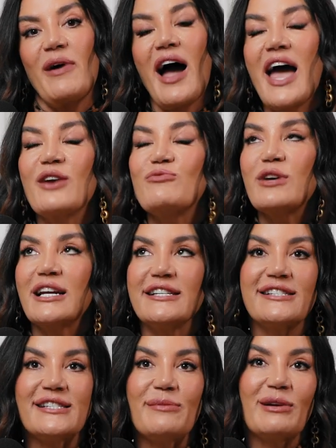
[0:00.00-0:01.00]
I had a really
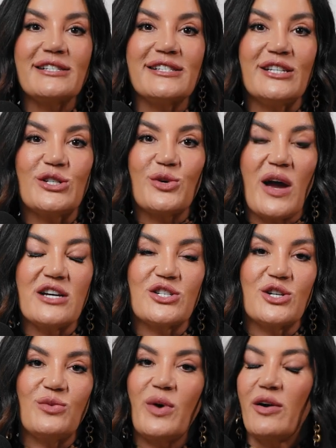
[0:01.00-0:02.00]
similar
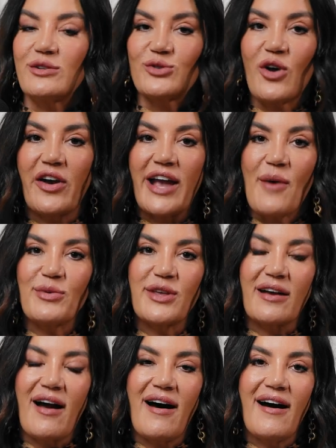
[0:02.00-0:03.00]
situation where I was going out with a
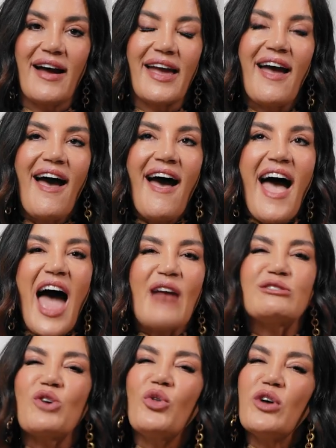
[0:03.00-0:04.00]
guy, and
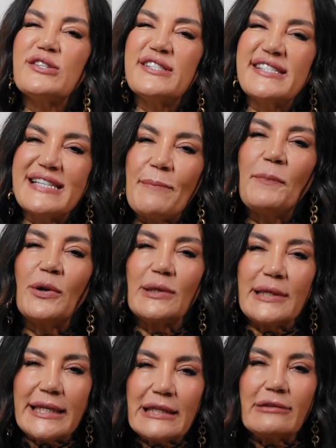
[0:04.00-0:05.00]
it's all those simple
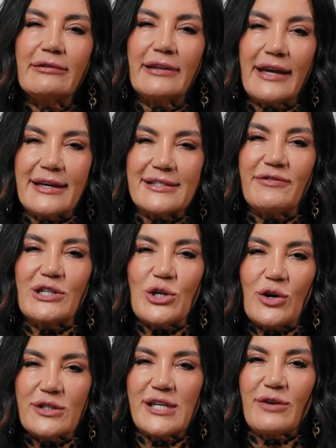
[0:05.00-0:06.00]
little things of a
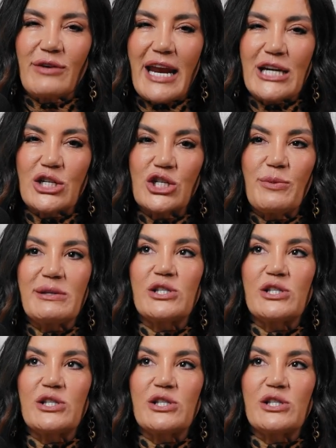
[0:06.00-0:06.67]
toxic relationship.